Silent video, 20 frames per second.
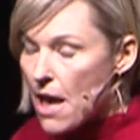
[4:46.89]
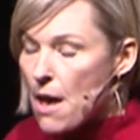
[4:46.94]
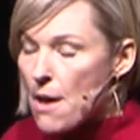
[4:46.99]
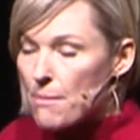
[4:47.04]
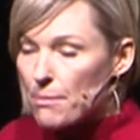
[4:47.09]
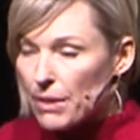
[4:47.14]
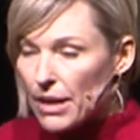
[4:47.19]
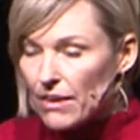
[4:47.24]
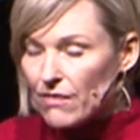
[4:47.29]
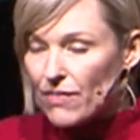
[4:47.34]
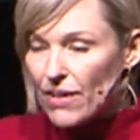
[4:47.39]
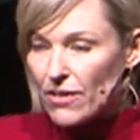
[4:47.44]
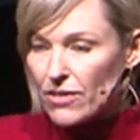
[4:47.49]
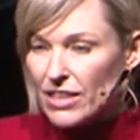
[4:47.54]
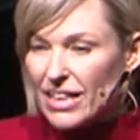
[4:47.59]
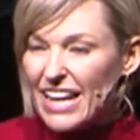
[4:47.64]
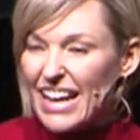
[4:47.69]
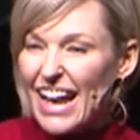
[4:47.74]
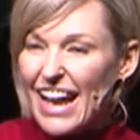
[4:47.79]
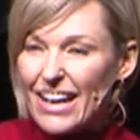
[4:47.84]
But I found that
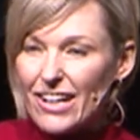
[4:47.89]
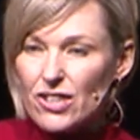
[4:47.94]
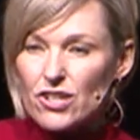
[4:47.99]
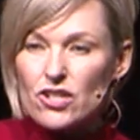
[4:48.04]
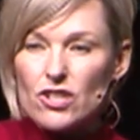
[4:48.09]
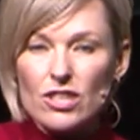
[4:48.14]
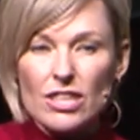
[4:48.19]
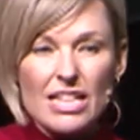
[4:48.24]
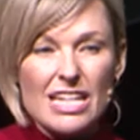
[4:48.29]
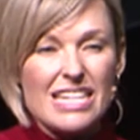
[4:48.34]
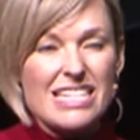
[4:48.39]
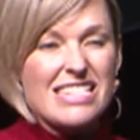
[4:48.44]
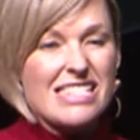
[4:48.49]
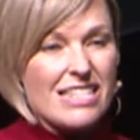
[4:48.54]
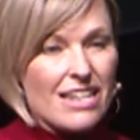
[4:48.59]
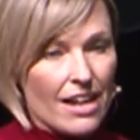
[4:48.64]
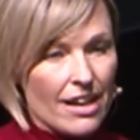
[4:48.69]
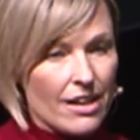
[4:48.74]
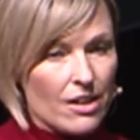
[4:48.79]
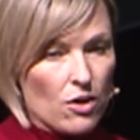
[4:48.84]
I actually
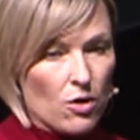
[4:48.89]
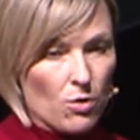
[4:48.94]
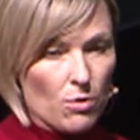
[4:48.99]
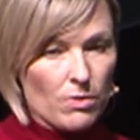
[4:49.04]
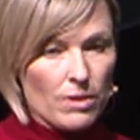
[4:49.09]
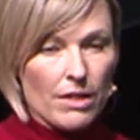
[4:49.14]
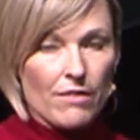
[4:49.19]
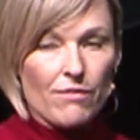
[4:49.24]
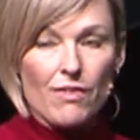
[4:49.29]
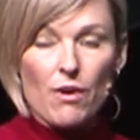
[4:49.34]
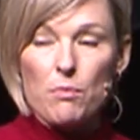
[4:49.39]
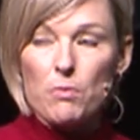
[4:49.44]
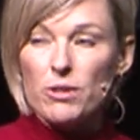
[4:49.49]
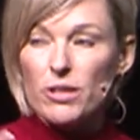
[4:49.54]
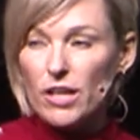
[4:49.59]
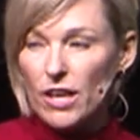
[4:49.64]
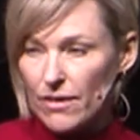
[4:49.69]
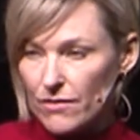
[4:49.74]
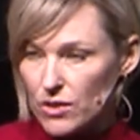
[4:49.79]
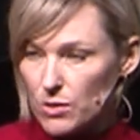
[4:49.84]
not only felt more
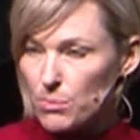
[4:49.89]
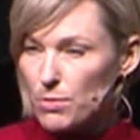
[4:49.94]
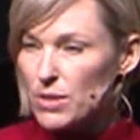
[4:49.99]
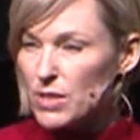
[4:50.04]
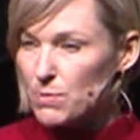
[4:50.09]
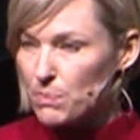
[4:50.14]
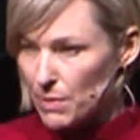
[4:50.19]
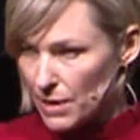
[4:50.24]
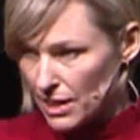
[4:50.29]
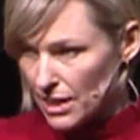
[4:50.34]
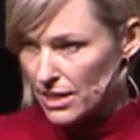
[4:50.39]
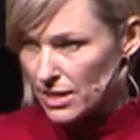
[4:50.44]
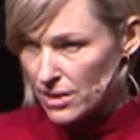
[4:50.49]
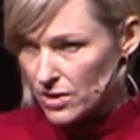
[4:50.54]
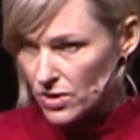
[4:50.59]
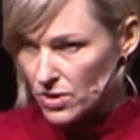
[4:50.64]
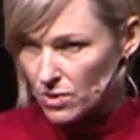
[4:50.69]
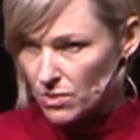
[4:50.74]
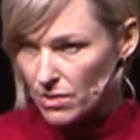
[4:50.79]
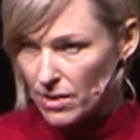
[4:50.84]
comfortable speaking to
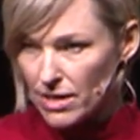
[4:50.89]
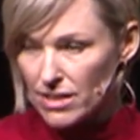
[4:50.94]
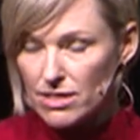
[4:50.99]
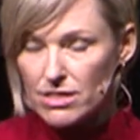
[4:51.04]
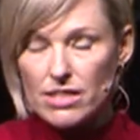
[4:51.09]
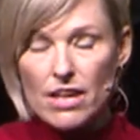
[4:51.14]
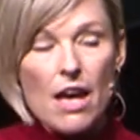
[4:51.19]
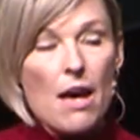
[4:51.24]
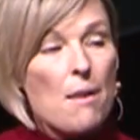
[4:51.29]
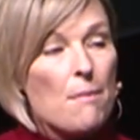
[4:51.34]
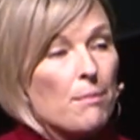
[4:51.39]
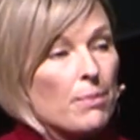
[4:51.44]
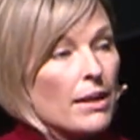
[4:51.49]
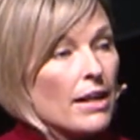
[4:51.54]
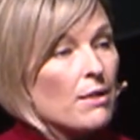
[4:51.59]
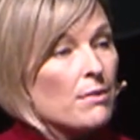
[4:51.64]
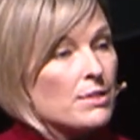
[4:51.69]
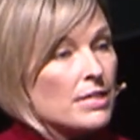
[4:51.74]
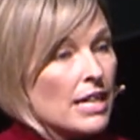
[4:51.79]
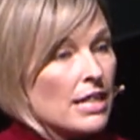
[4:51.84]
students, but I
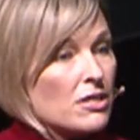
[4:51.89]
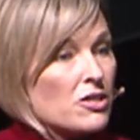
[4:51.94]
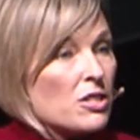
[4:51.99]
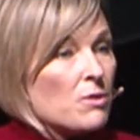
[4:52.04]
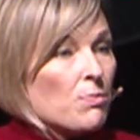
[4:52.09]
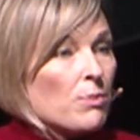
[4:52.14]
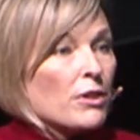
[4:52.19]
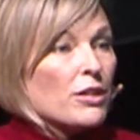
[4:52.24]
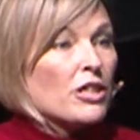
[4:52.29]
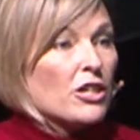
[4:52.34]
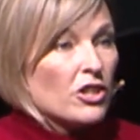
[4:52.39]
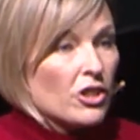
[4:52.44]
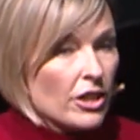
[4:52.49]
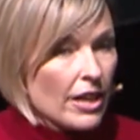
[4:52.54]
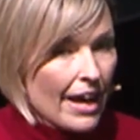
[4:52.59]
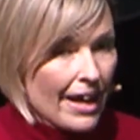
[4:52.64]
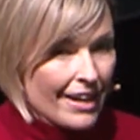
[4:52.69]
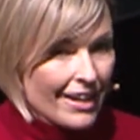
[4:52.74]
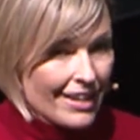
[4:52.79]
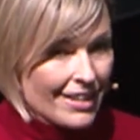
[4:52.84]
was actually pretty good
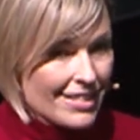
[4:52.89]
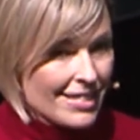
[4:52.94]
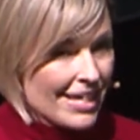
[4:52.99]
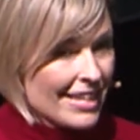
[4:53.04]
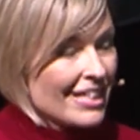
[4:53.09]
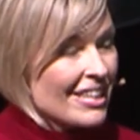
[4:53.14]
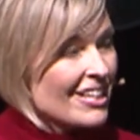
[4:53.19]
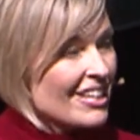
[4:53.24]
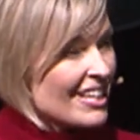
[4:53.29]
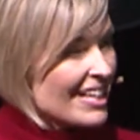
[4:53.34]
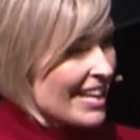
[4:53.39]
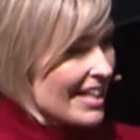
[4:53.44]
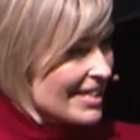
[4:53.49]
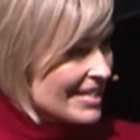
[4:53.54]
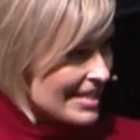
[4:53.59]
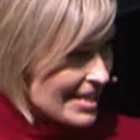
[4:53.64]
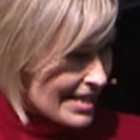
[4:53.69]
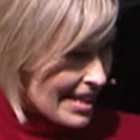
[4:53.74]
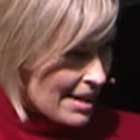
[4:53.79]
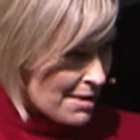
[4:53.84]
at it and could connect to
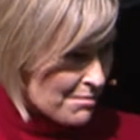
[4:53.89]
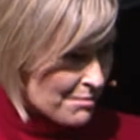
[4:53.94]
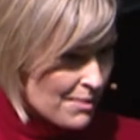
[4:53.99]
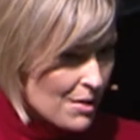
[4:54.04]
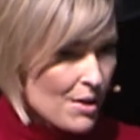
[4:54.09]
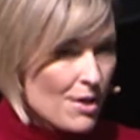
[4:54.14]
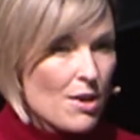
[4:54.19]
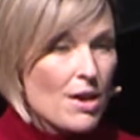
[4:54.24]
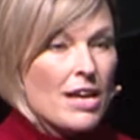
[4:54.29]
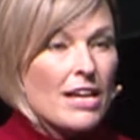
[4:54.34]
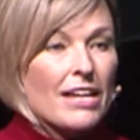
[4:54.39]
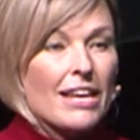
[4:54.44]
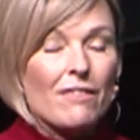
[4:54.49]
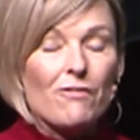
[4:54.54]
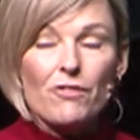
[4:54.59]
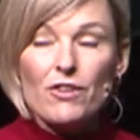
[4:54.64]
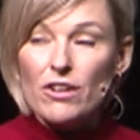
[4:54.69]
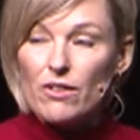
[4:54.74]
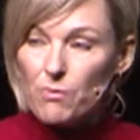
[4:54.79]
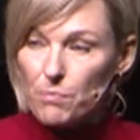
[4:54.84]
them. In
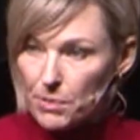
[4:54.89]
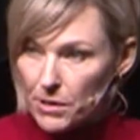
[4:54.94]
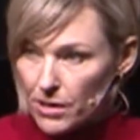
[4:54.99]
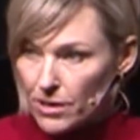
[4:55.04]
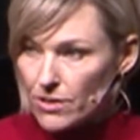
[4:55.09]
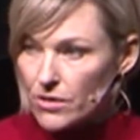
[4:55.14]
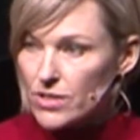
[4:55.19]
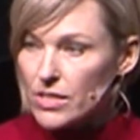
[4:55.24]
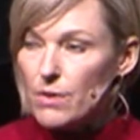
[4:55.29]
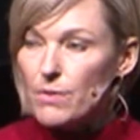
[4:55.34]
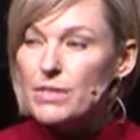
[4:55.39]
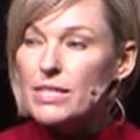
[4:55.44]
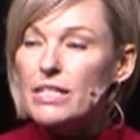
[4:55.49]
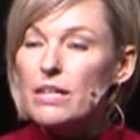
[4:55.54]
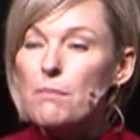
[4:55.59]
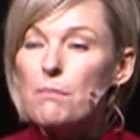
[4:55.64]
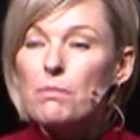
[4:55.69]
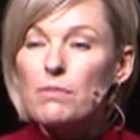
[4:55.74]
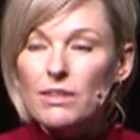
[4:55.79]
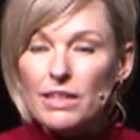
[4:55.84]
front of peers, that was a
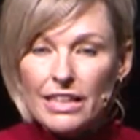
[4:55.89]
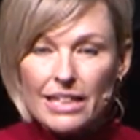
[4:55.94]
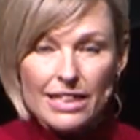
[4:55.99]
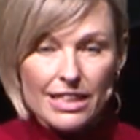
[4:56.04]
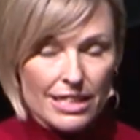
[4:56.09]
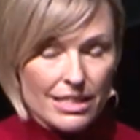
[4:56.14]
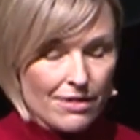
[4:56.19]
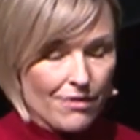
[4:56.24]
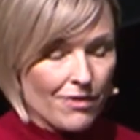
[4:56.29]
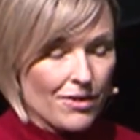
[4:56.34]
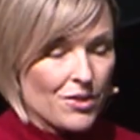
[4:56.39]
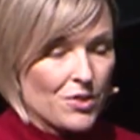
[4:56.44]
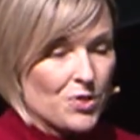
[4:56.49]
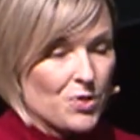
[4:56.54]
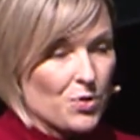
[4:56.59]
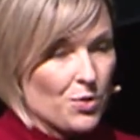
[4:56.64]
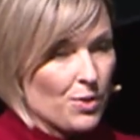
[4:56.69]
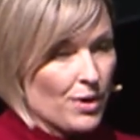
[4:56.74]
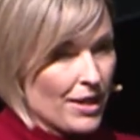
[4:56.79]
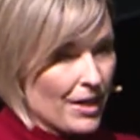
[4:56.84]
completely different
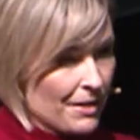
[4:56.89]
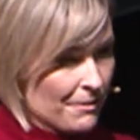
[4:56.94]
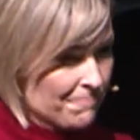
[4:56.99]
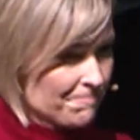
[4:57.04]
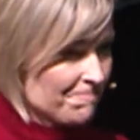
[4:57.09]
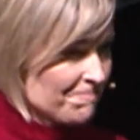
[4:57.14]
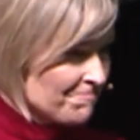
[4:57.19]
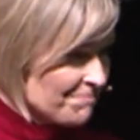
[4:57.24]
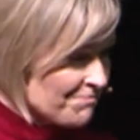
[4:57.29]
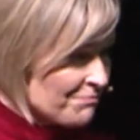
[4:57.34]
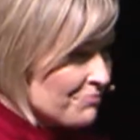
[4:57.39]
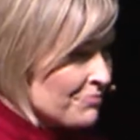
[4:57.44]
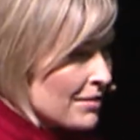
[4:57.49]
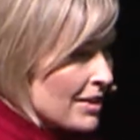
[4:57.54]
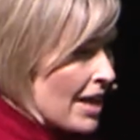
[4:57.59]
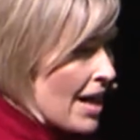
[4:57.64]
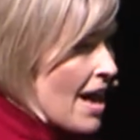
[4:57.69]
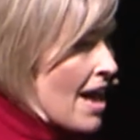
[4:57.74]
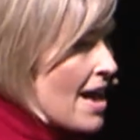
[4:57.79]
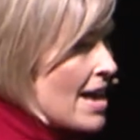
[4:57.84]
story.
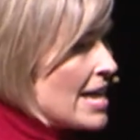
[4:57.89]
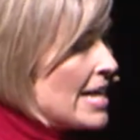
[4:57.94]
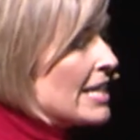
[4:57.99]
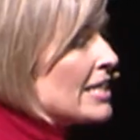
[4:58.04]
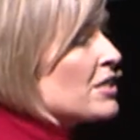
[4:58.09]
In